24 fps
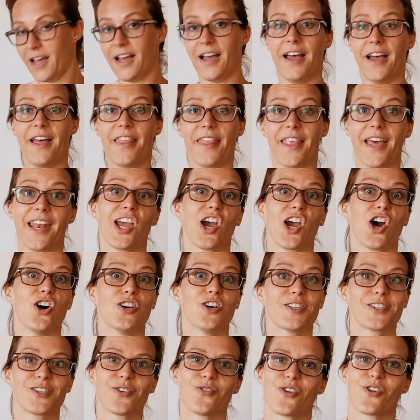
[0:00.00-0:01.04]
And then I
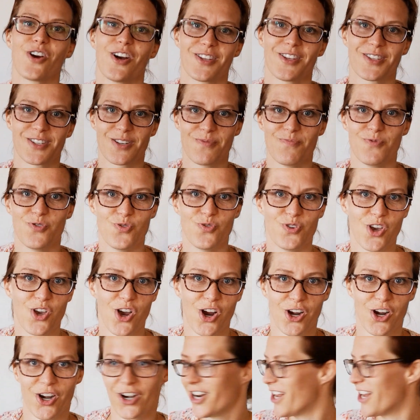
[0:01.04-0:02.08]
also got some new
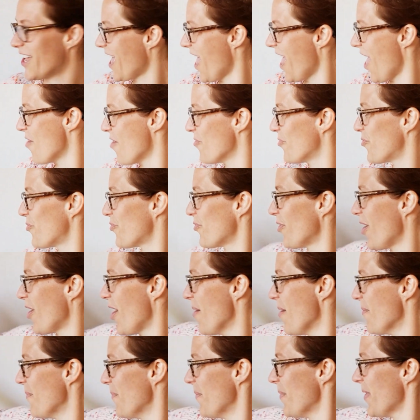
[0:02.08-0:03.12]
yarn from,